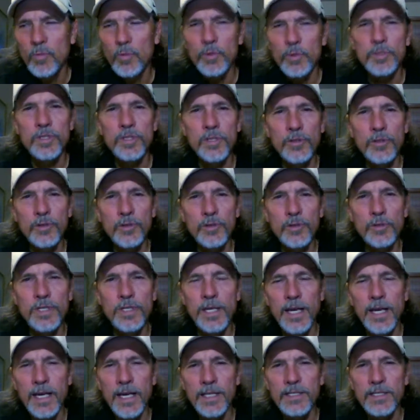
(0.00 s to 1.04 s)
was
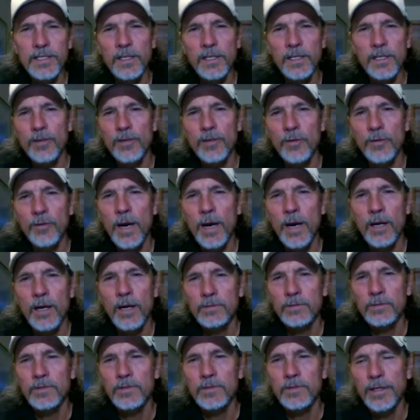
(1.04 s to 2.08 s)
enthusiastic
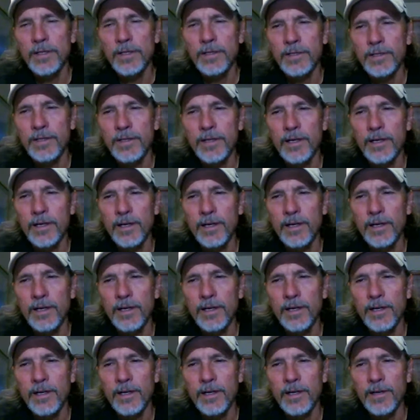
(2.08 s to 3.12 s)
throughout, and
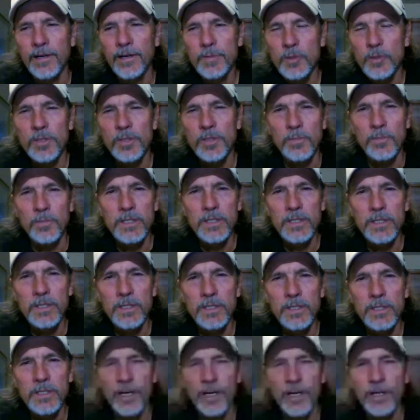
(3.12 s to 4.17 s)
especially once
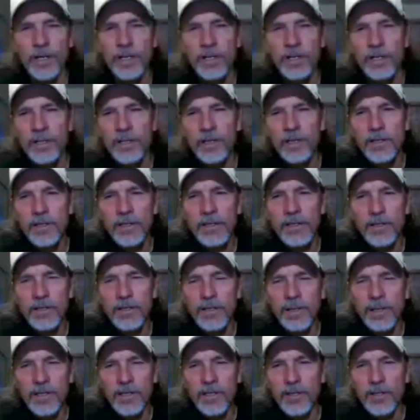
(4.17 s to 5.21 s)
the meet started,
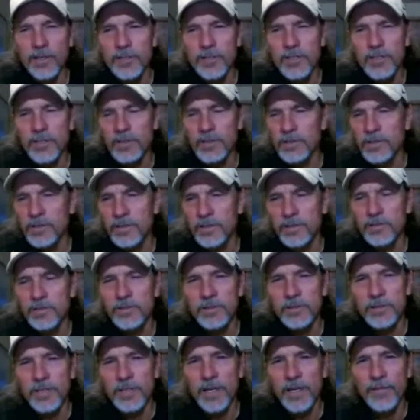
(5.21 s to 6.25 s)
she
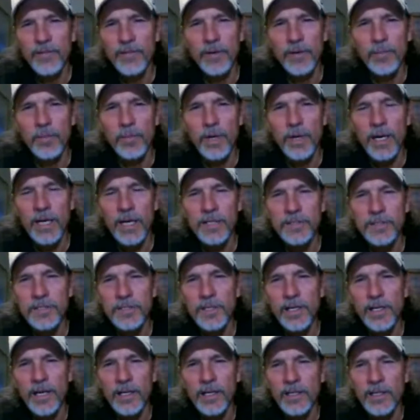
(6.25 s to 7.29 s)
was having a
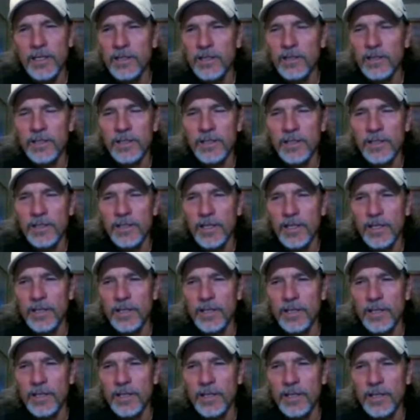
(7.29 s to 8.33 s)
blast, and you could tell
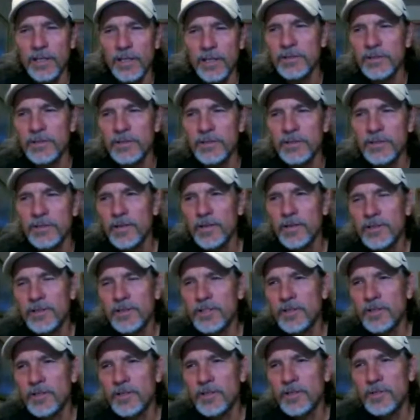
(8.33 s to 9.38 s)
she
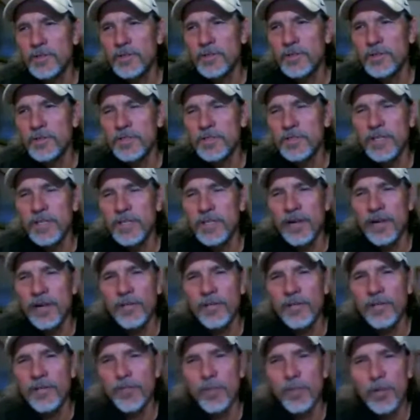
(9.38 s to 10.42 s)
was having
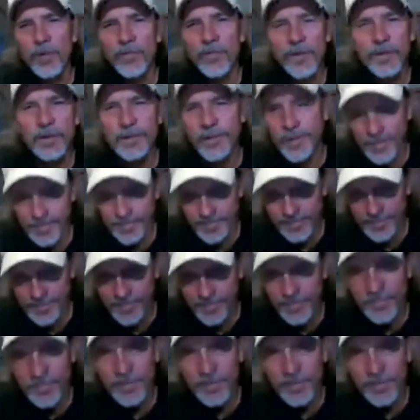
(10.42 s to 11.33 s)
more fun than I